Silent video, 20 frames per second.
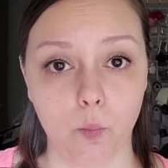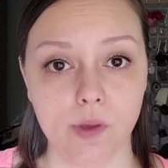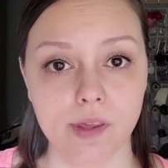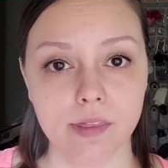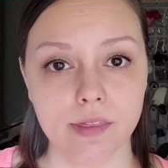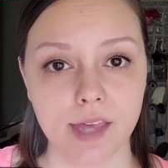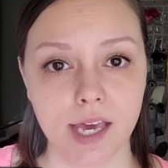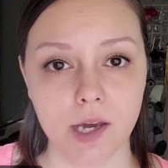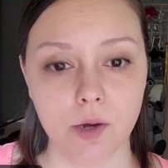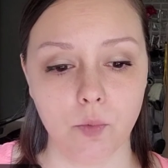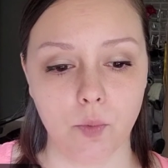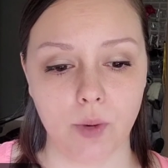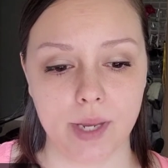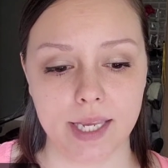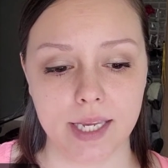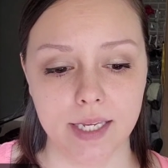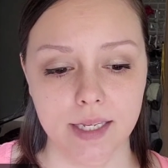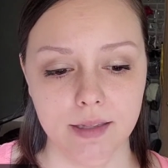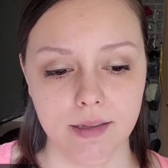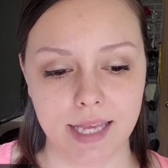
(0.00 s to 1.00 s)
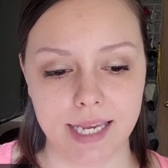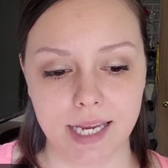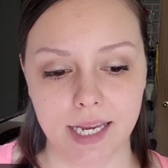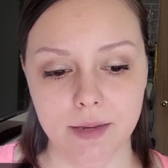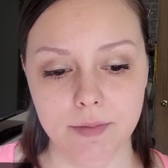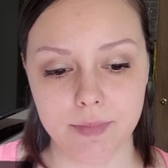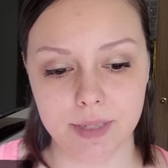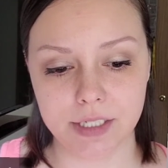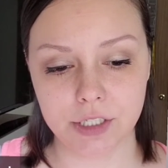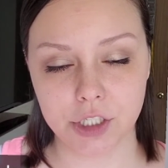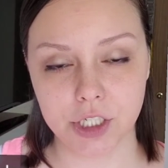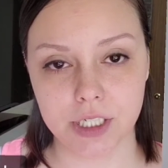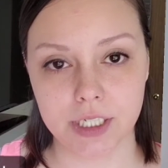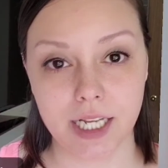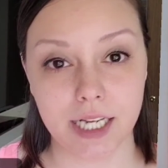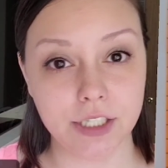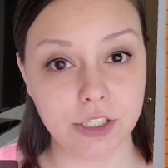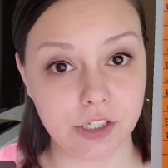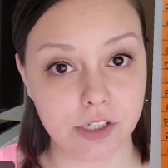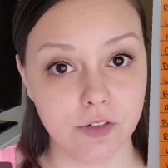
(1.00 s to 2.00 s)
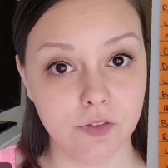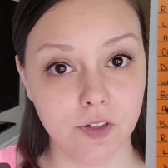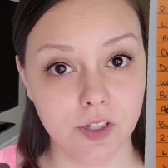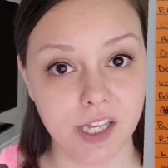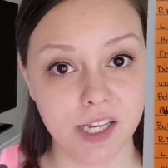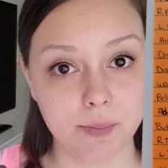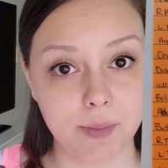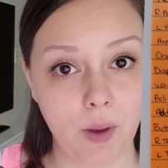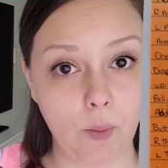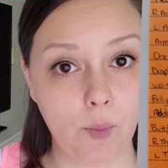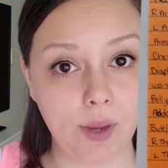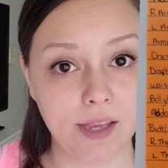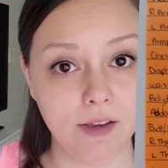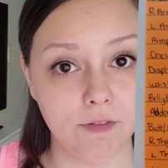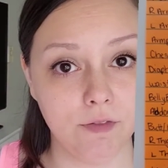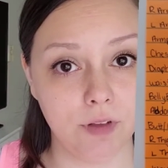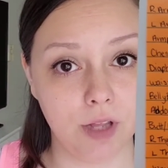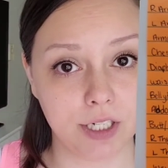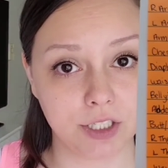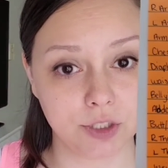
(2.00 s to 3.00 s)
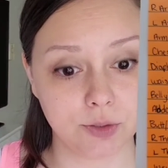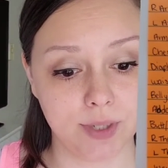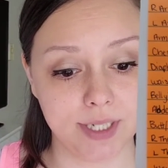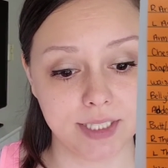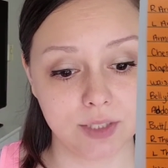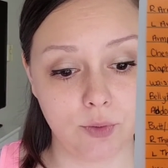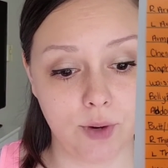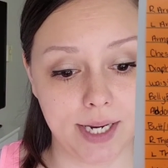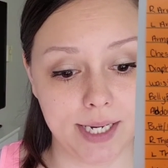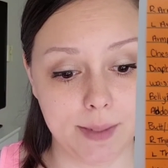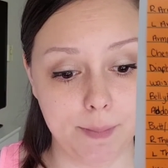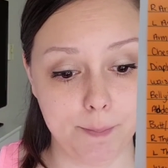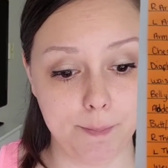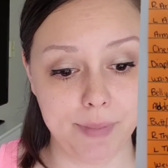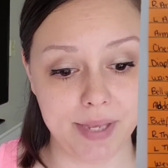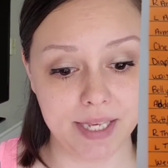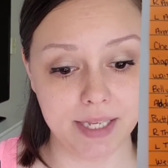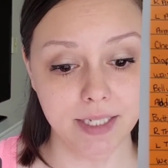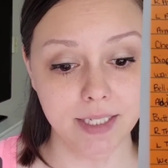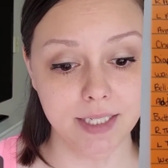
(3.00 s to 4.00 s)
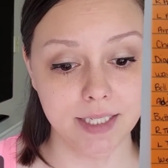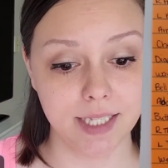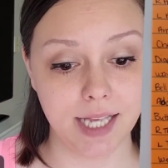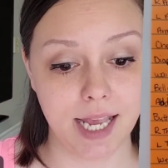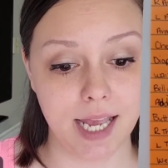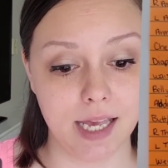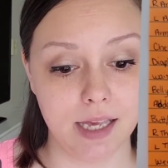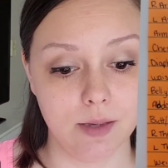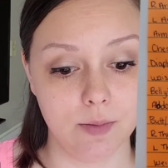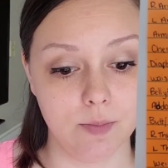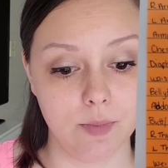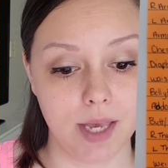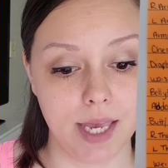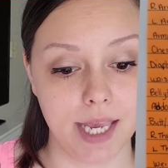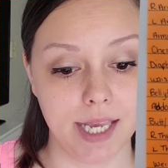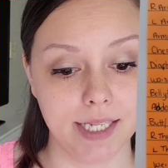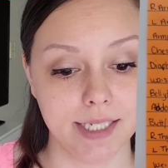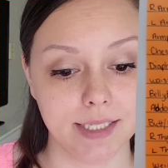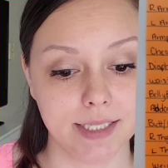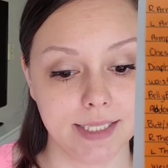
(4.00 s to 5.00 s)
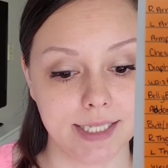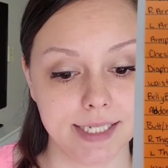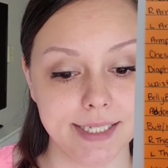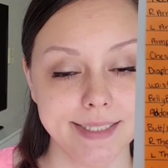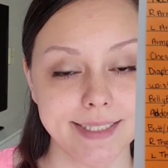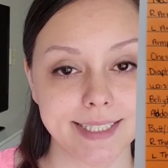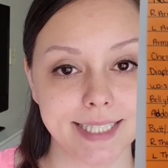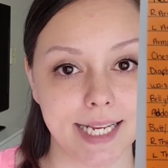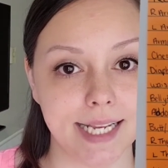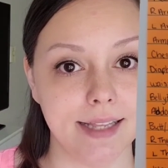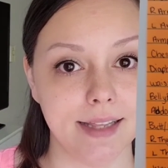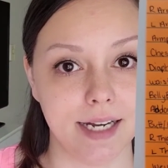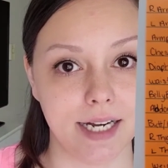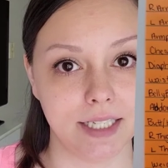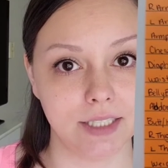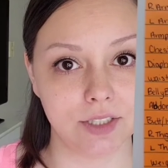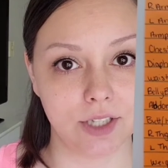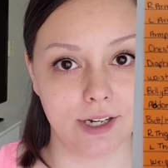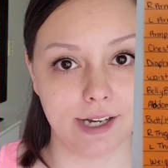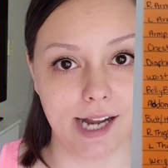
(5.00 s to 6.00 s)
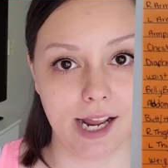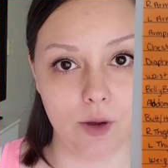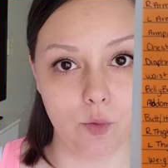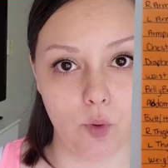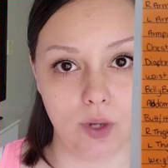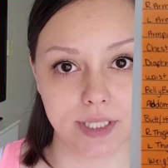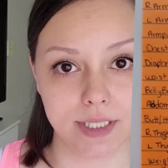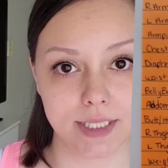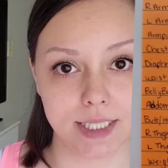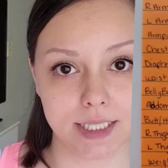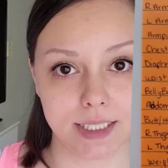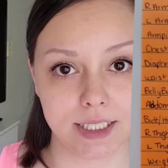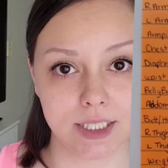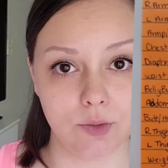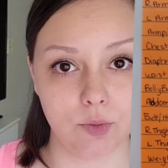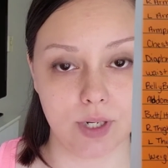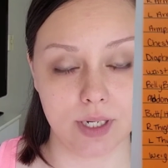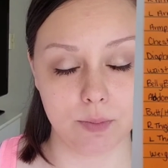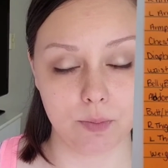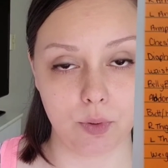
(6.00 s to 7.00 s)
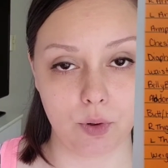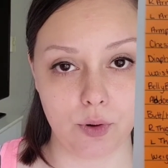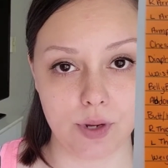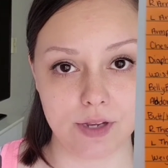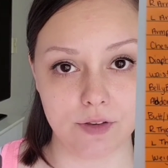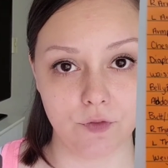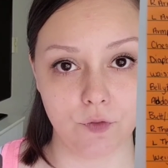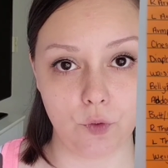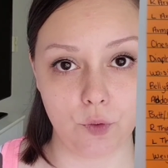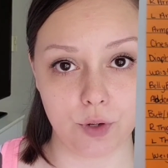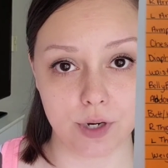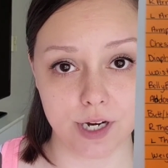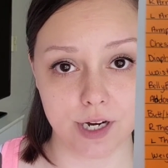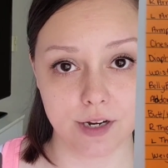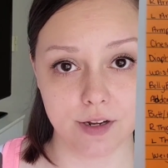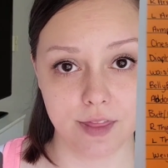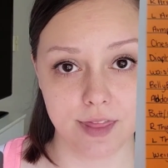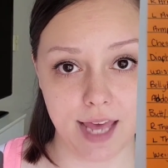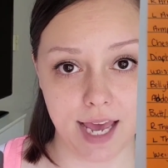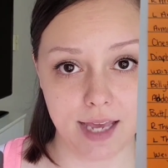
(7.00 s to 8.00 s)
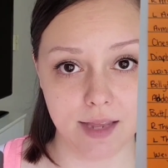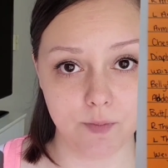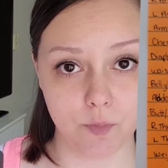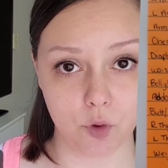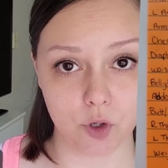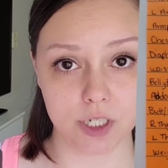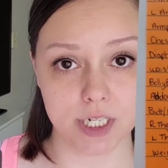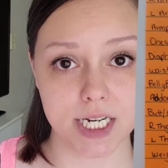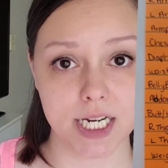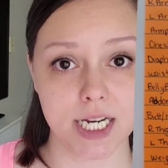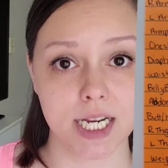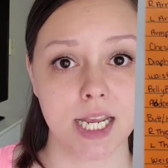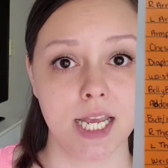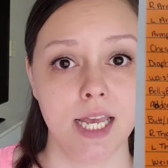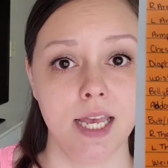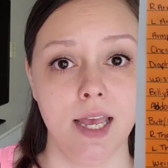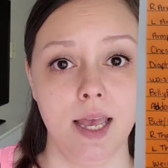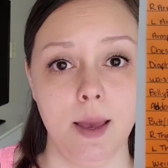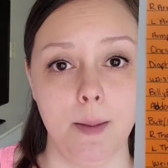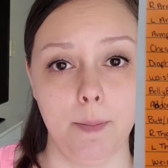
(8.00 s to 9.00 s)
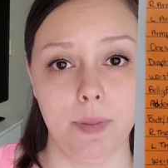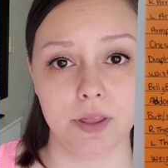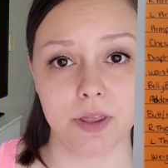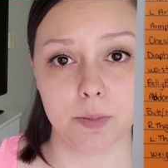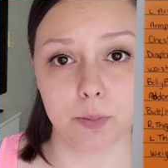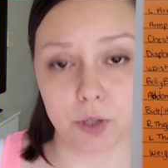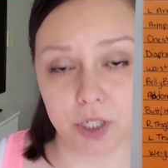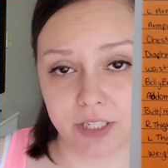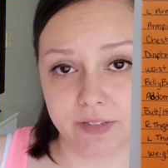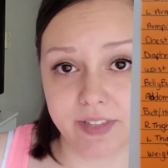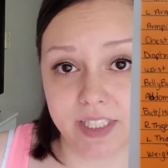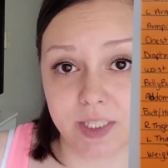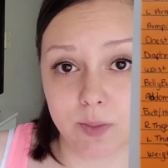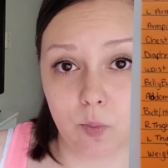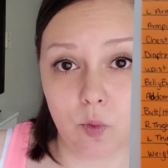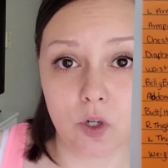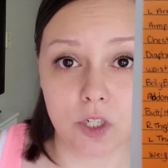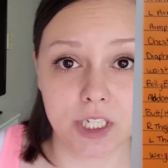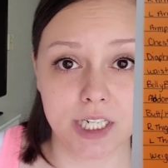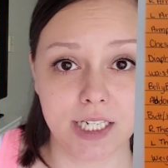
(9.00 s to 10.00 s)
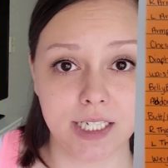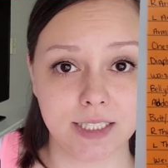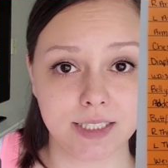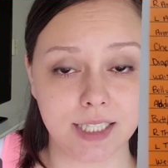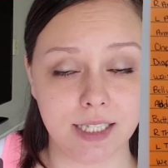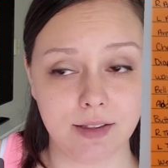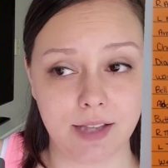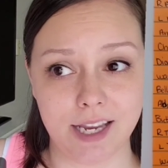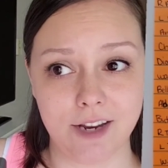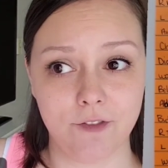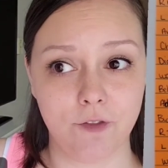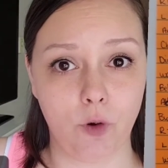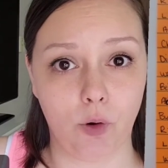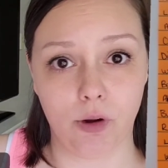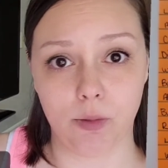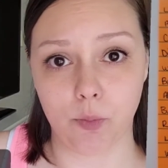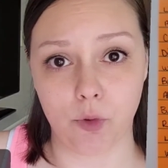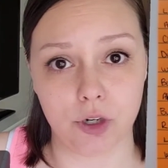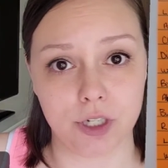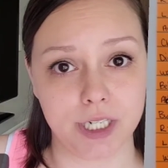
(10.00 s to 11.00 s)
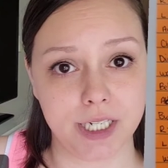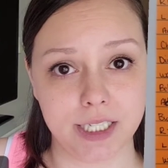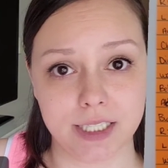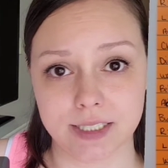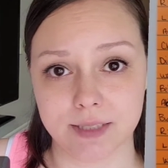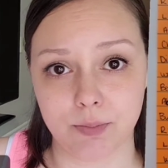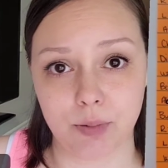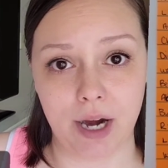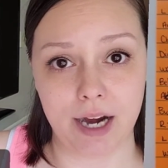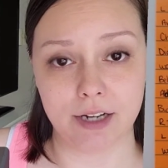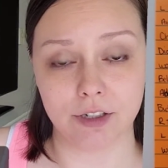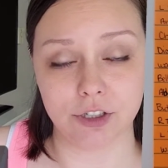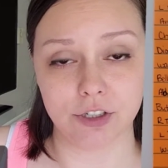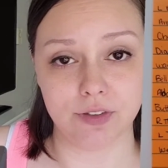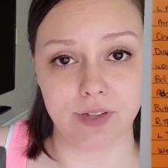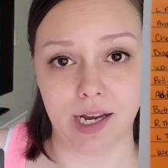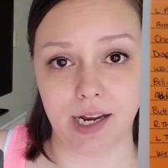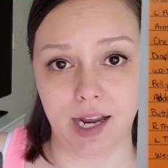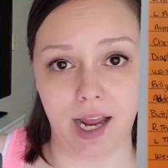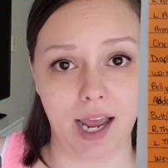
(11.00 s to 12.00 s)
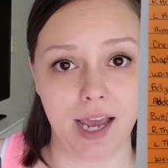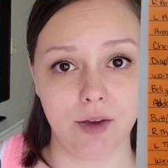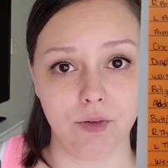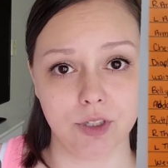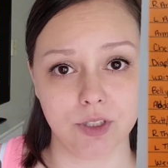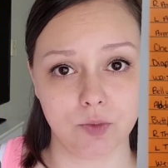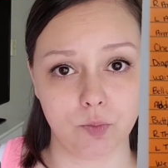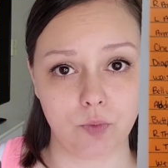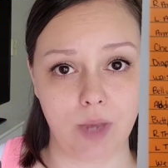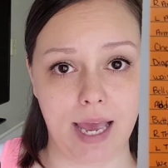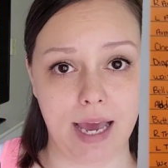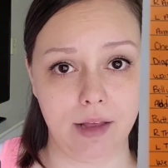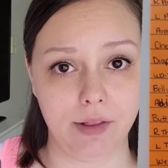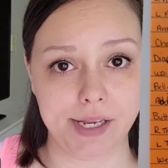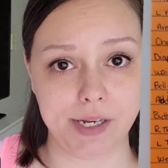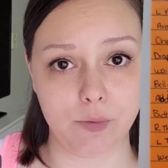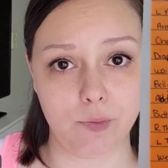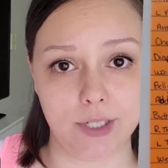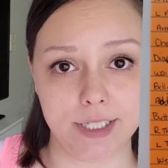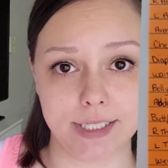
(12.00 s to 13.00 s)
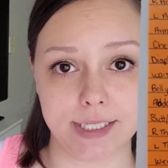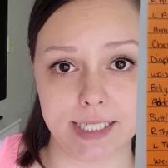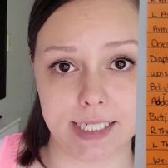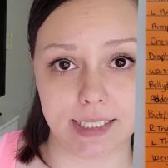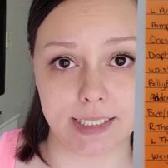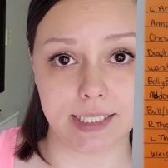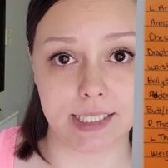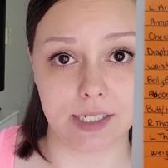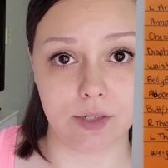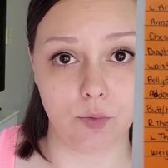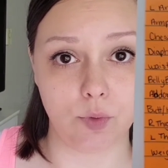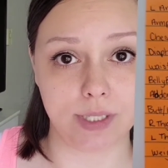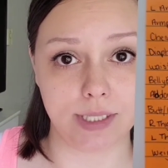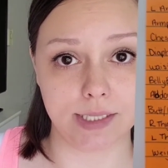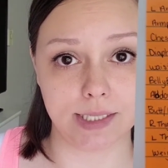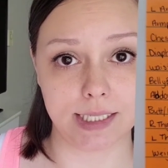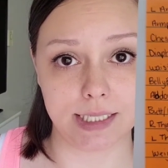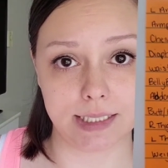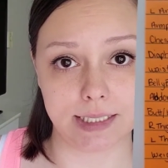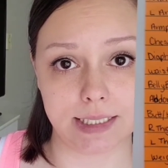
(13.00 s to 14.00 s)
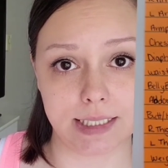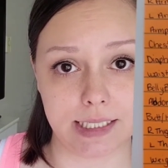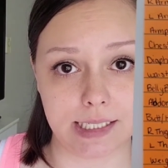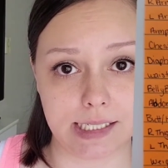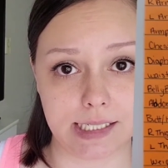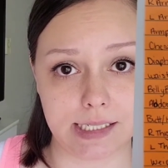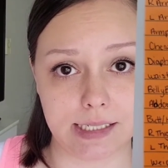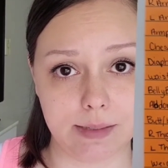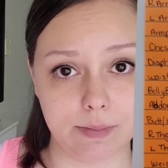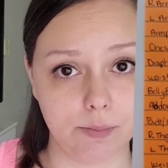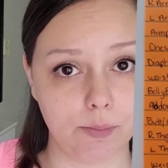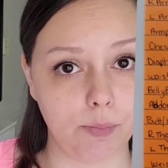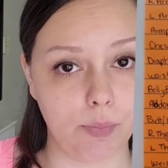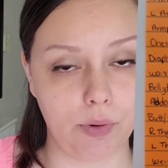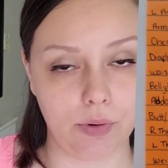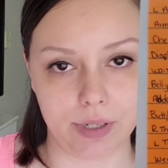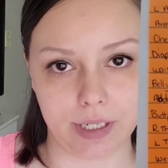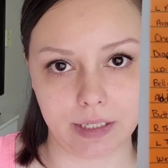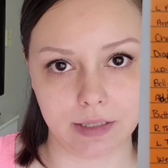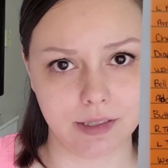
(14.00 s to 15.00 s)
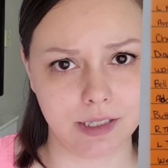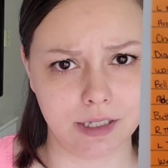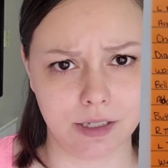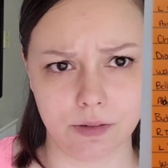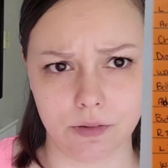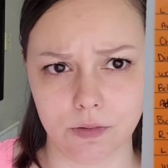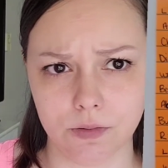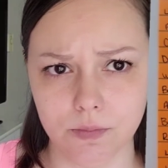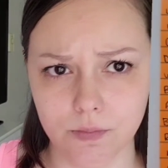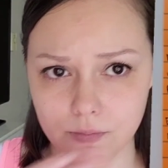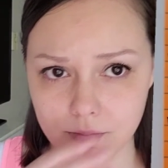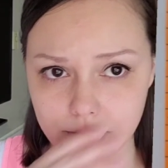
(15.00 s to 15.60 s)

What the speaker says: With that weight, like I mentioned, I do feel like my weight fluctuates quite a bit. It did say that I started at 161.4 that morning, but the previous mornings and like 4 mornings prior to that, I was at like 160, 160.2.